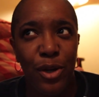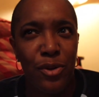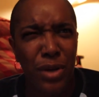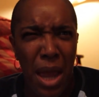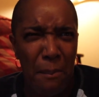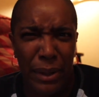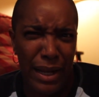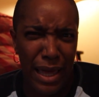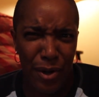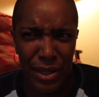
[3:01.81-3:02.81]
You can't play
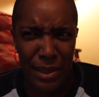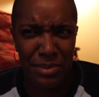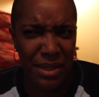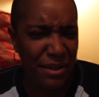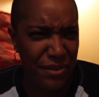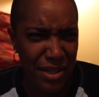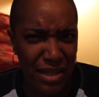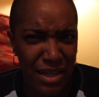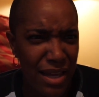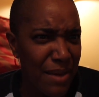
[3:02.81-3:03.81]
that on
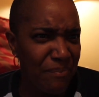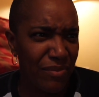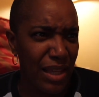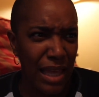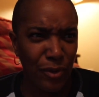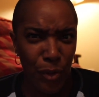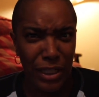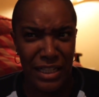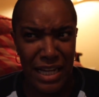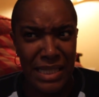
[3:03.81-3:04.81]
MTV during
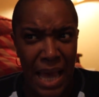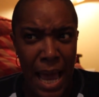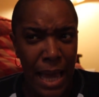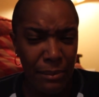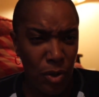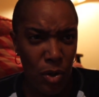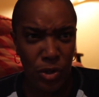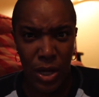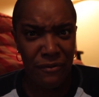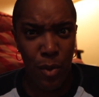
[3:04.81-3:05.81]
the daytime. Nor
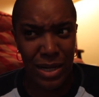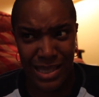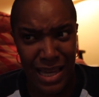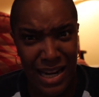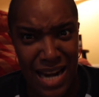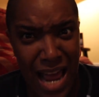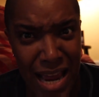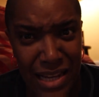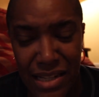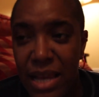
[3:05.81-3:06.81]
would you ever want to see it at
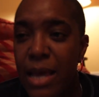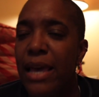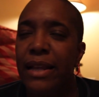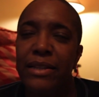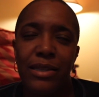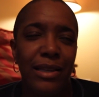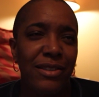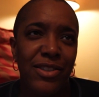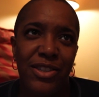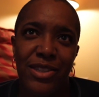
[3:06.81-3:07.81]
night. It is.
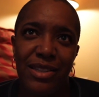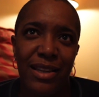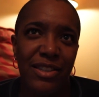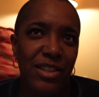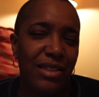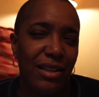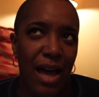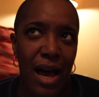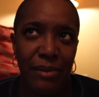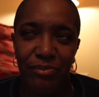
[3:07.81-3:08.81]
It's just. It's just a
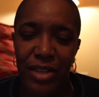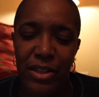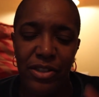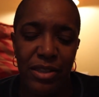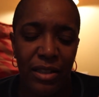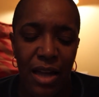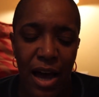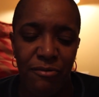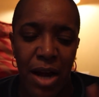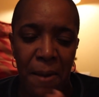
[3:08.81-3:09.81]
lot. It's just a
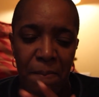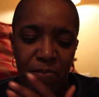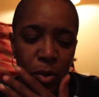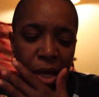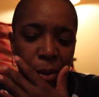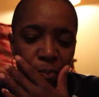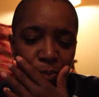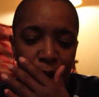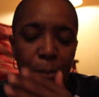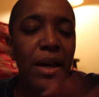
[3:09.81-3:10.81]
lot, right? Okay.
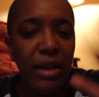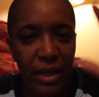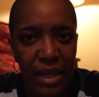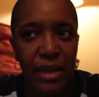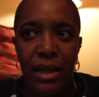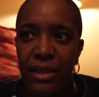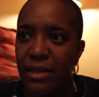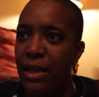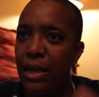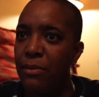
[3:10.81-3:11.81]
But again, in the
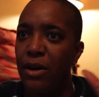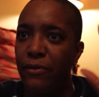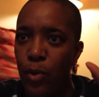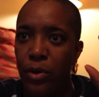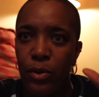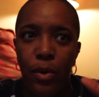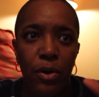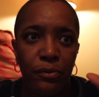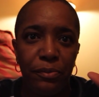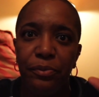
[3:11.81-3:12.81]
name of quote
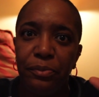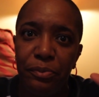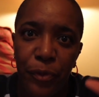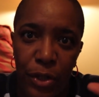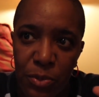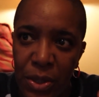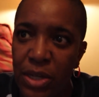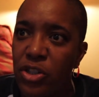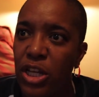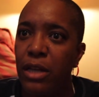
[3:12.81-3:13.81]
unquote free
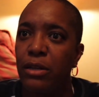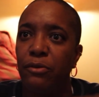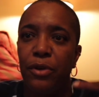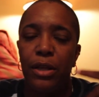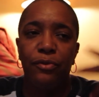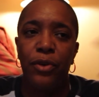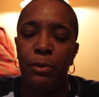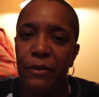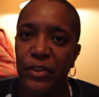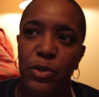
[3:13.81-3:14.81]
speech and and
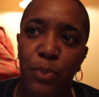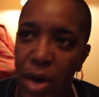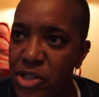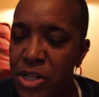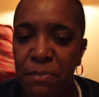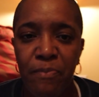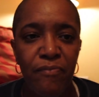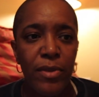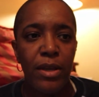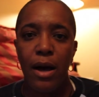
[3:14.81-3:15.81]
freedom of expression,
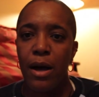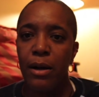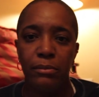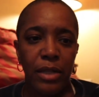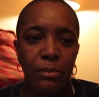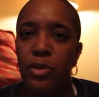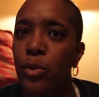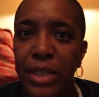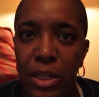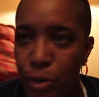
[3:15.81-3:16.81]
um, let them do
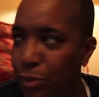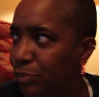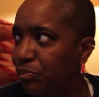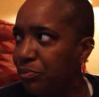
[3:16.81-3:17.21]
what they do.